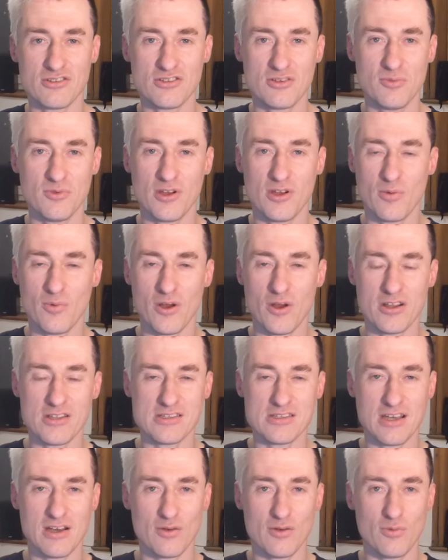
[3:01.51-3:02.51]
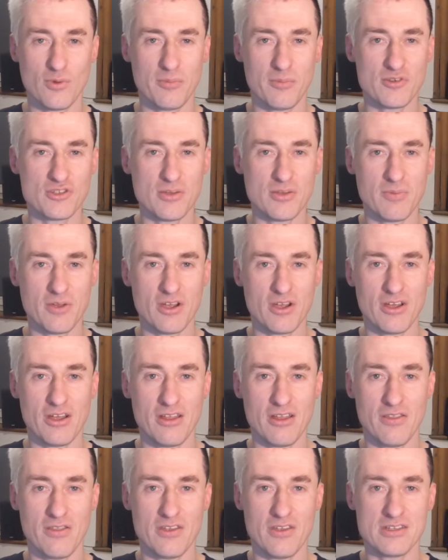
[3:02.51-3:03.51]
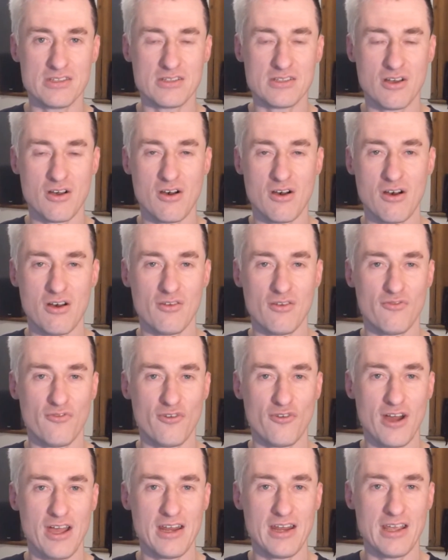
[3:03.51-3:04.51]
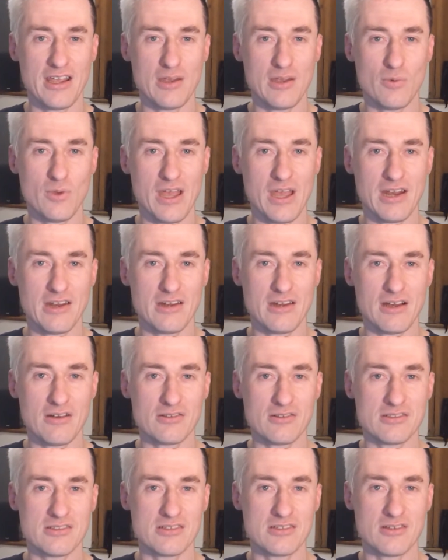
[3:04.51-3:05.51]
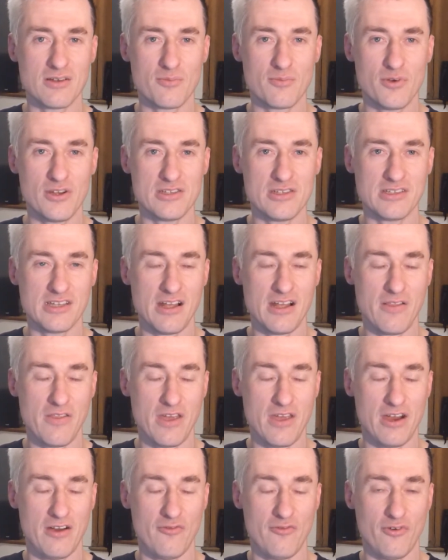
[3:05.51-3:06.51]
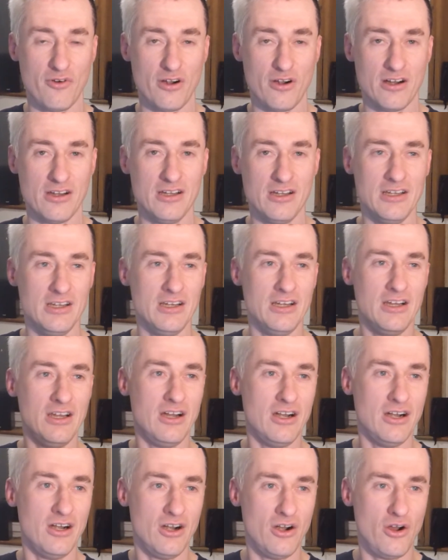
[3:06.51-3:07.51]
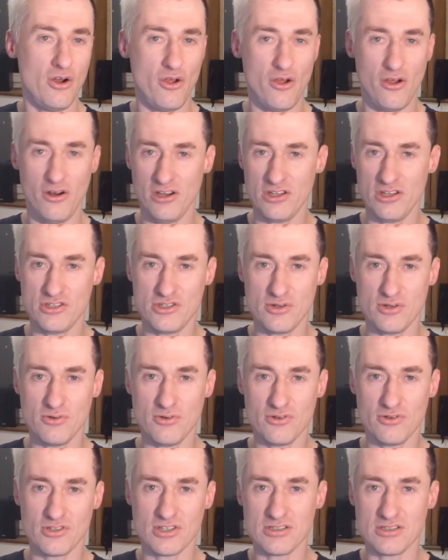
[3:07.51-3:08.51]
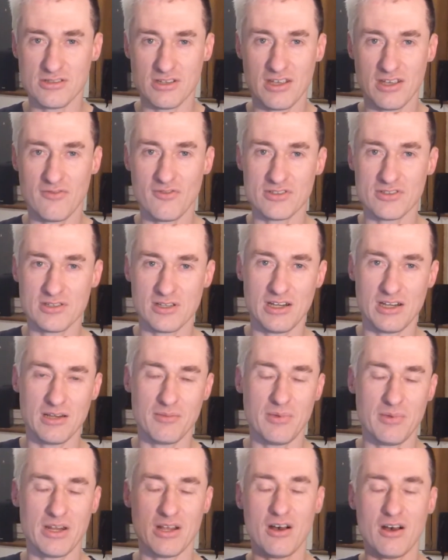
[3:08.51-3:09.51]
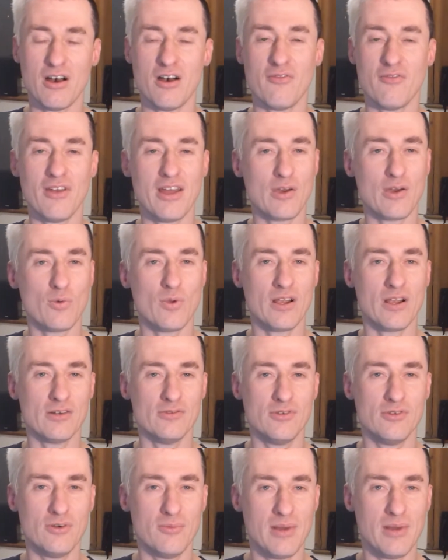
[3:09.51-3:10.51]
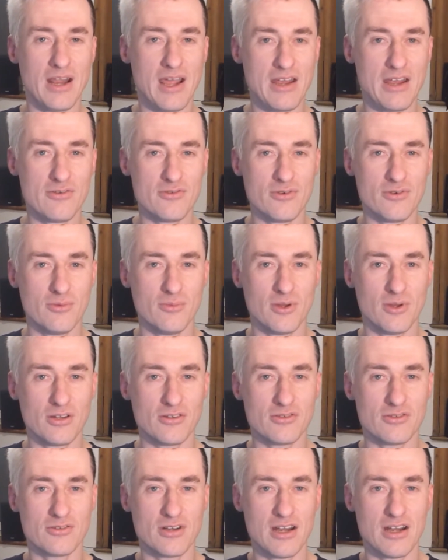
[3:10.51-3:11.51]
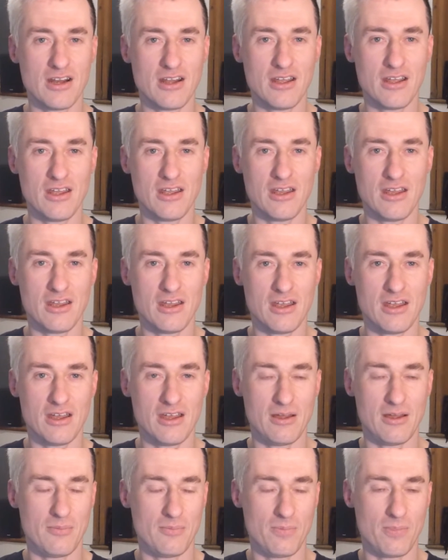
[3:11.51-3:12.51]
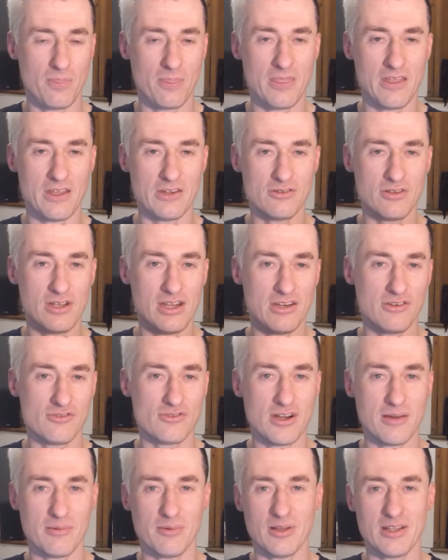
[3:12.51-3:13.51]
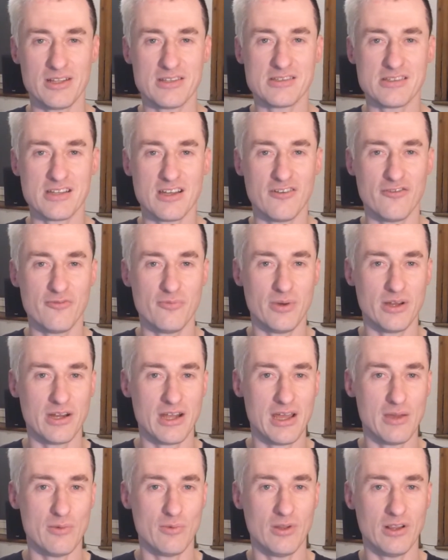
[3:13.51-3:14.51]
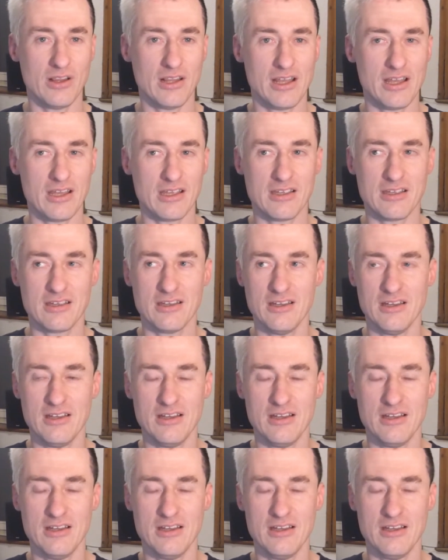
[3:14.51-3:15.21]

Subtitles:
distributor Word and Sound will be shipping this on Friday. We had announced this on pre-sale there for early June, just to give us a little bit of like wiggle room and headroom, not to run into any trouble and stuff. But I will like